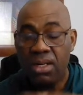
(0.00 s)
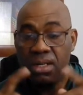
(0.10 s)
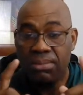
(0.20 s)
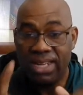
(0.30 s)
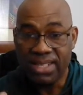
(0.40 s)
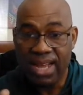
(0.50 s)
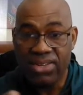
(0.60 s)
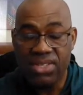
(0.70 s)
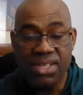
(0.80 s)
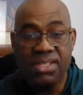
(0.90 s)
On my
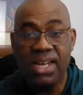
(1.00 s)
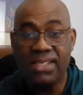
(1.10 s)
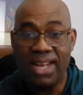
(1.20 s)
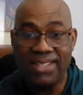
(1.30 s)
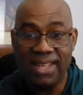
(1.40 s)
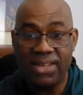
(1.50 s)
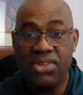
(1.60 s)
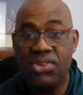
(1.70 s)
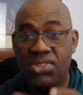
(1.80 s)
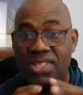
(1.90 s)
sinuses, as I said,
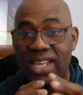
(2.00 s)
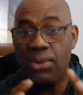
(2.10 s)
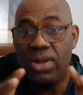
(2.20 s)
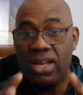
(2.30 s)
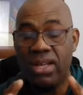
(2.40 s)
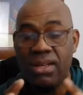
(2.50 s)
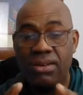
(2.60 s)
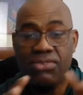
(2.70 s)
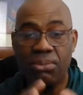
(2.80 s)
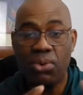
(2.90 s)
you got to stay away
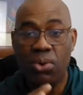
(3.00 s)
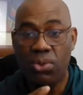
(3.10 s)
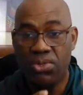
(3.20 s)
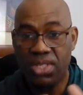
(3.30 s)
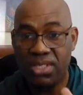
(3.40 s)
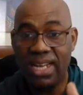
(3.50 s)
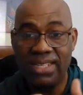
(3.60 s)
from all those things.